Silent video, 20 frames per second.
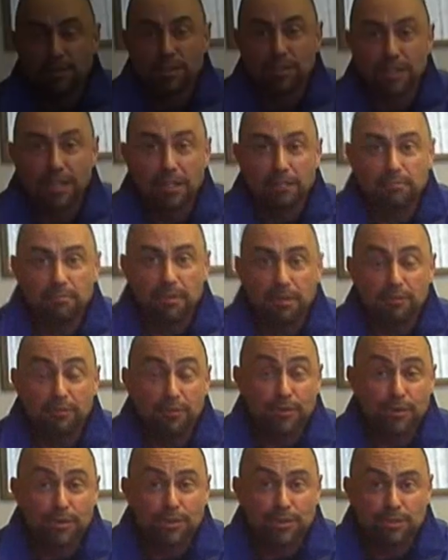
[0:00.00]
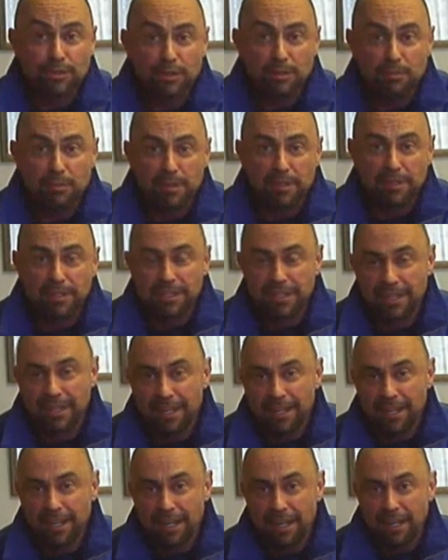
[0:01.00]
It's wonderful. I just had my first treatment
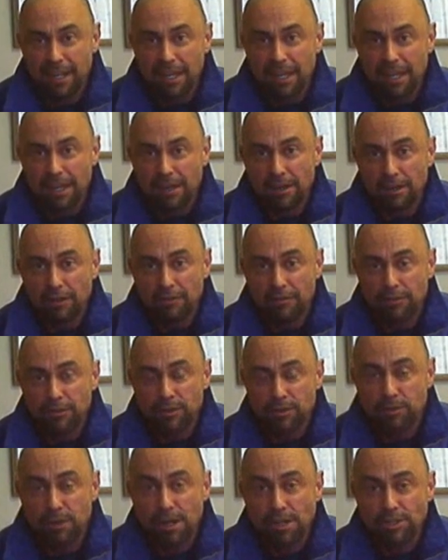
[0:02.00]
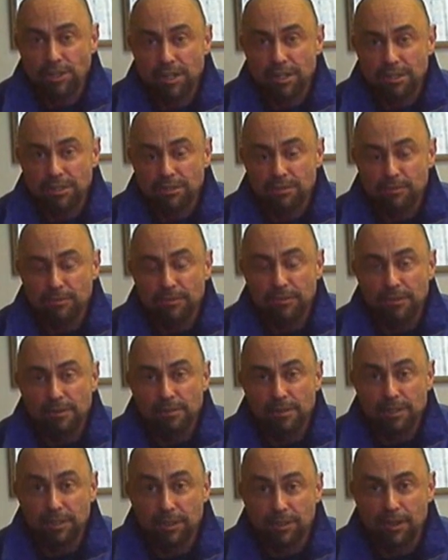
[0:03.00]
uh, for Trigenics
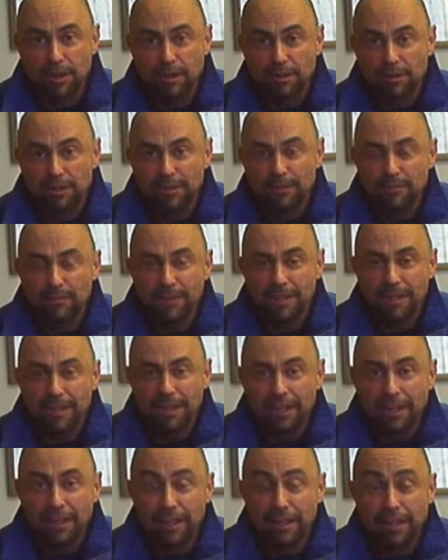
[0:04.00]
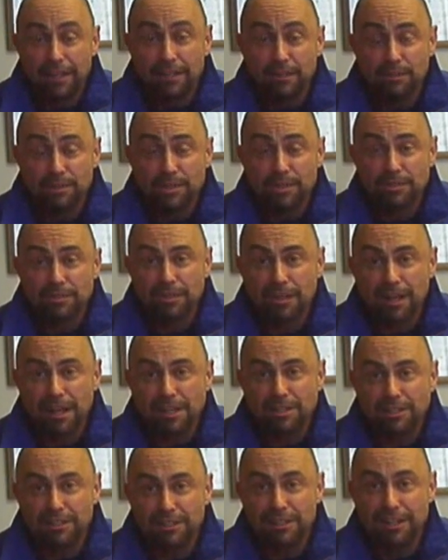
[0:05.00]
with the doctor, and the results are
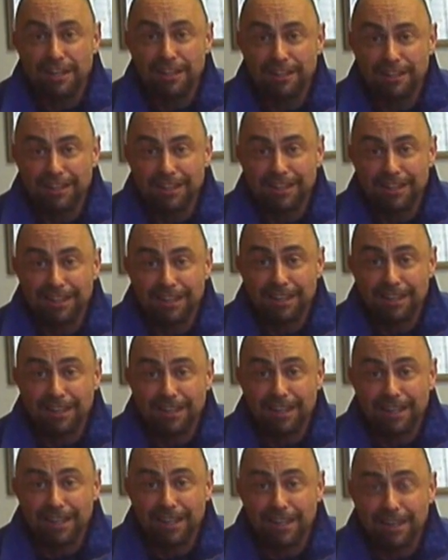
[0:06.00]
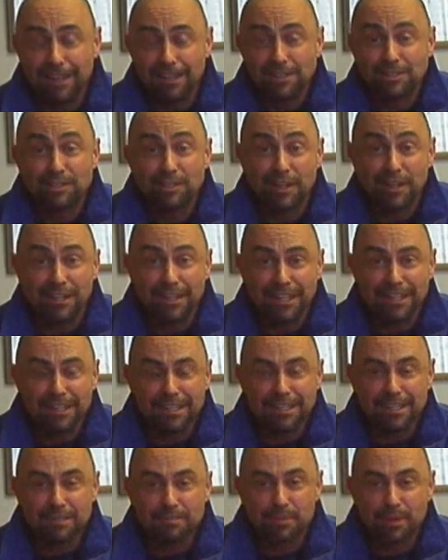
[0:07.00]
actually stunning.
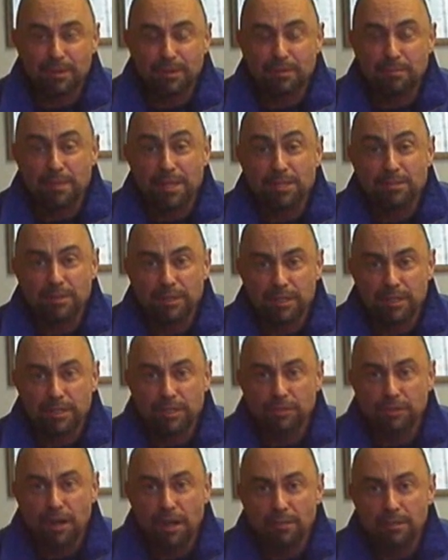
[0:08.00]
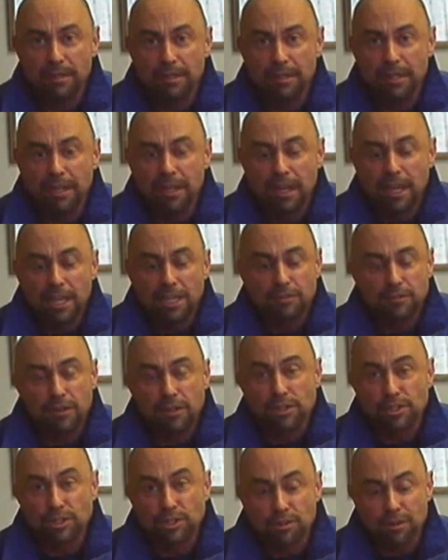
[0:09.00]
It's probably the best way to describe it. As far
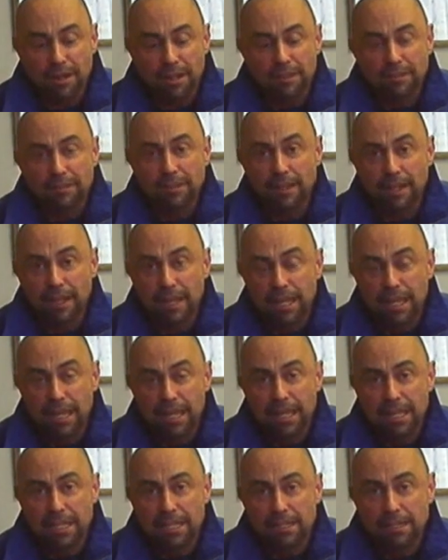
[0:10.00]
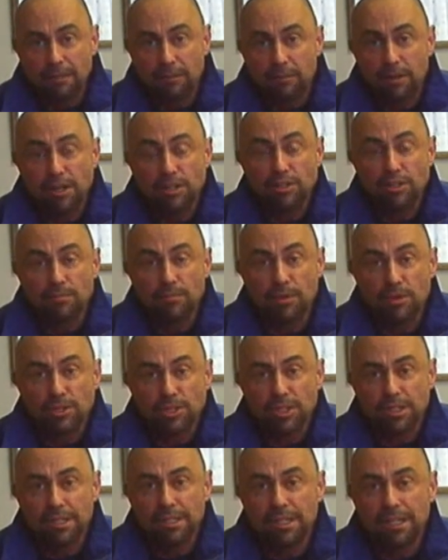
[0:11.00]
as strength and range of
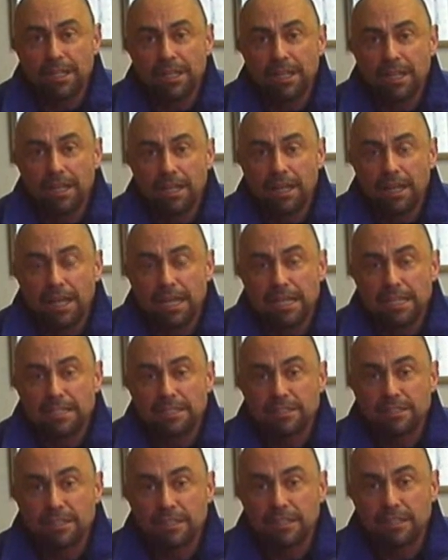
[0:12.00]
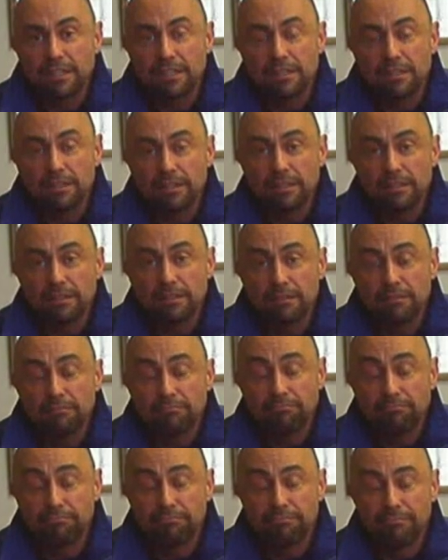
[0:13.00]
motion, it's the,
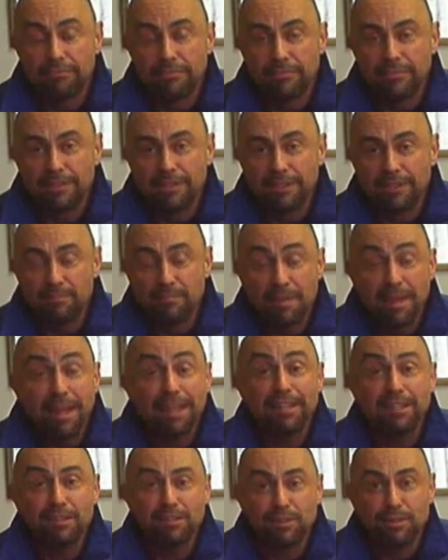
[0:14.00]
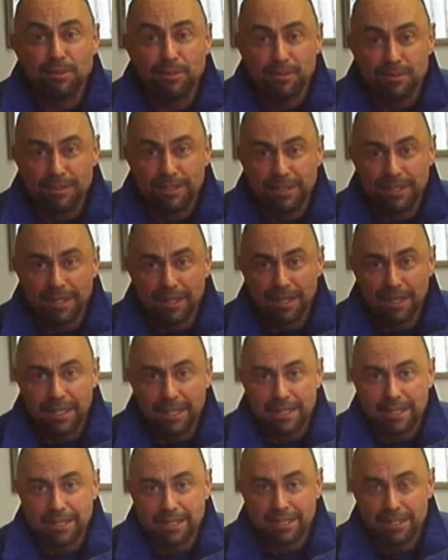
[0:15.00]
the magnitude
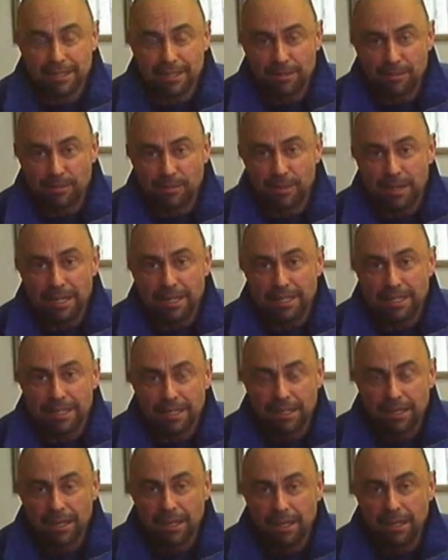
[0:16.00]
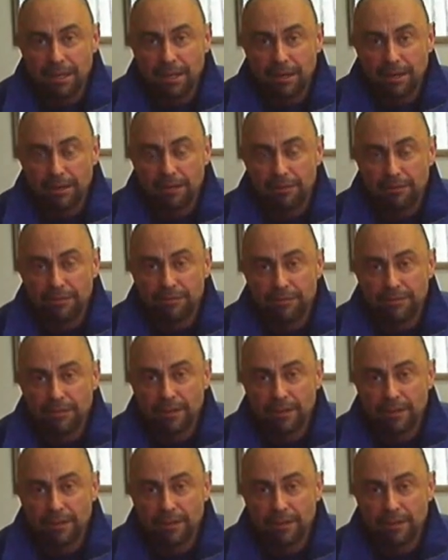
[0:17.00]
and the rate of